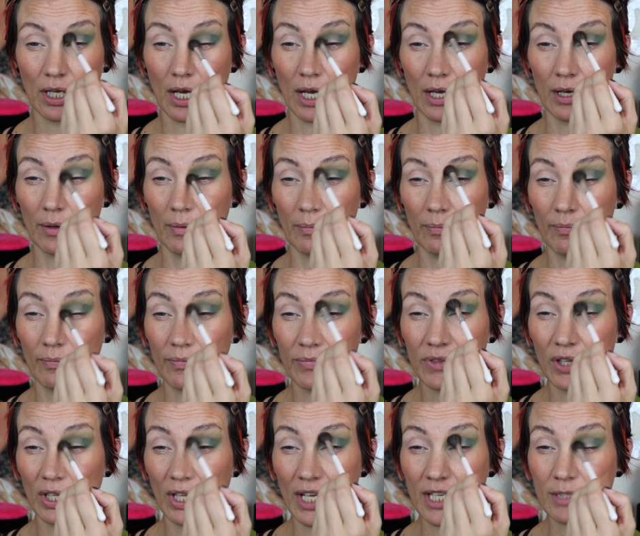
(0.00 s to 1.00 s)
Um,
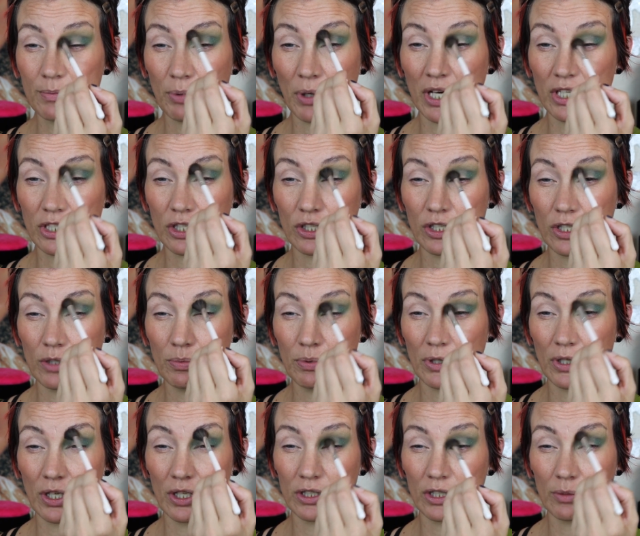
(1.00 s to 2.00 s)
the less pressure you
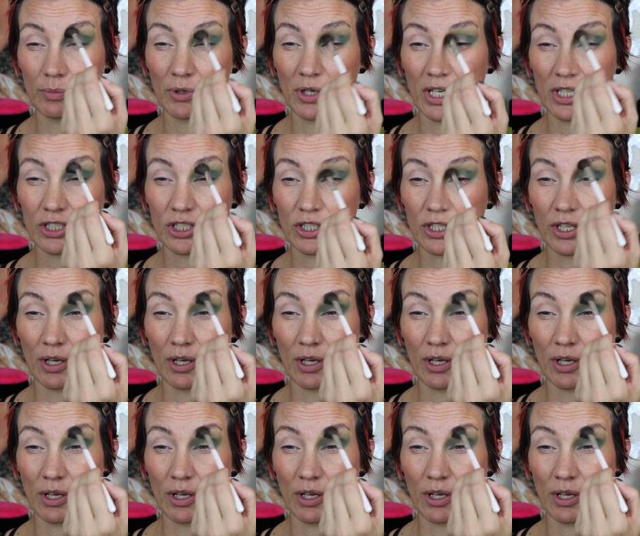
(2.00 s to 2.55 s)
put on your brush,